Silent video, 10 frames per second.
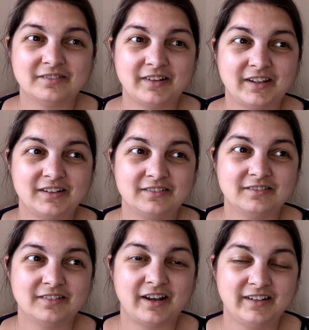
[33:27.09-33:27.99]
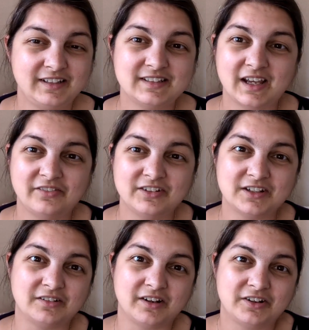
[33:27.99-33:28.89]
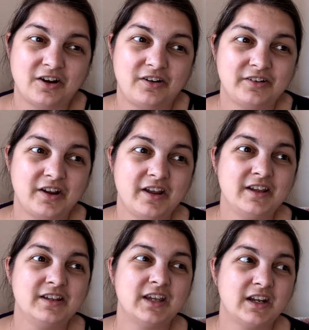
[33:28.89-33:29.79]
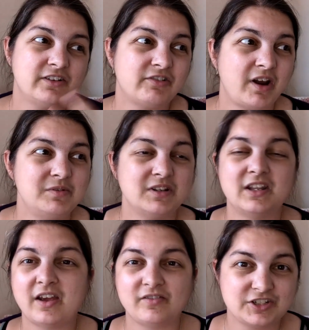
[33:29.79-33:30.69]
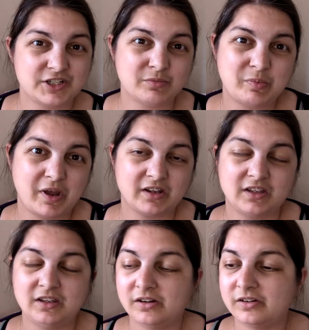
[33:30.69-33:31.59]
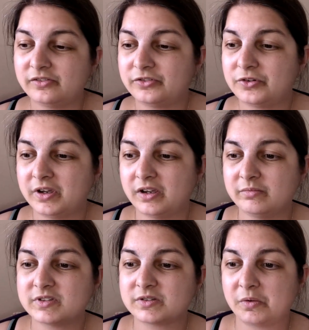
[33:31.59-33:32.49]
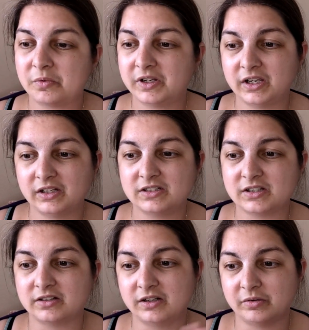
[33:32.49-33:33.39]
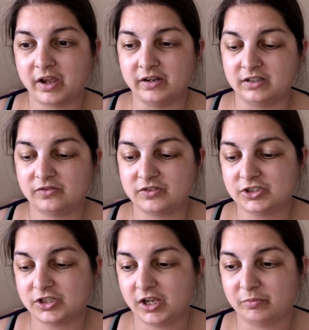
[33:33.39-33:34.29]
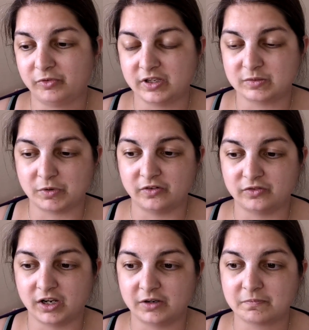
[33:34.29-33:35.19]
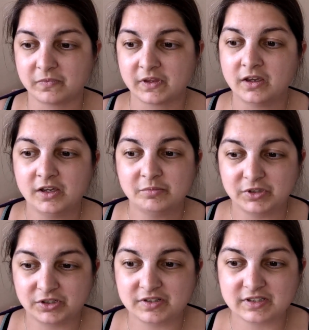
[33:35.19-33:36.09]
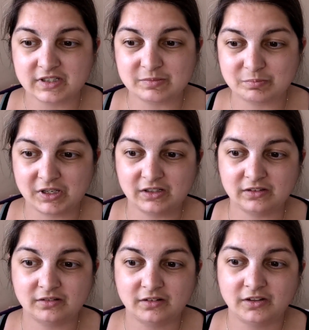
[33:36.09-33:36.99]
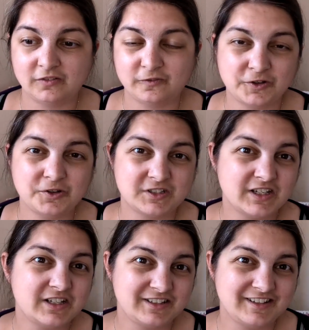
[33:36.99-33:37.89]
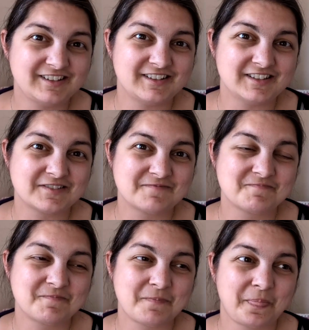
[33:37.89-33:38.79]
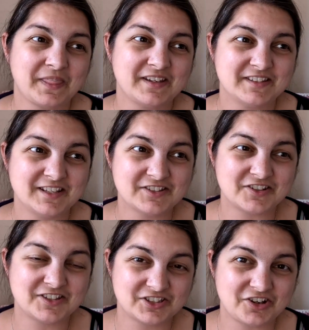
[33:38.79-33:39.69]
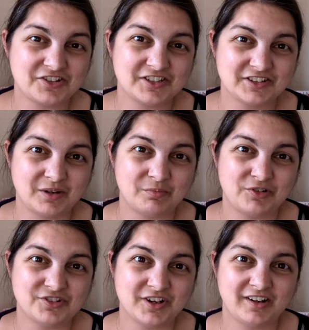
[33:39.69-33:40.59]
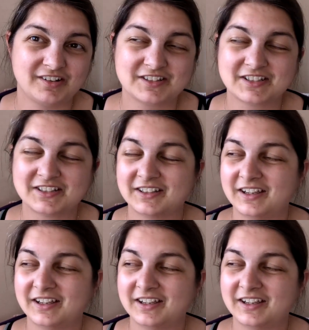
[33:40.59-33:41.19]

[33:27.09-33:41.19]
Like, I need to have it done. I can't get it framed and then have it shipped back here for him. So I want to get it done and gift it to him for his birthday, because it's been 13 years since I started that project.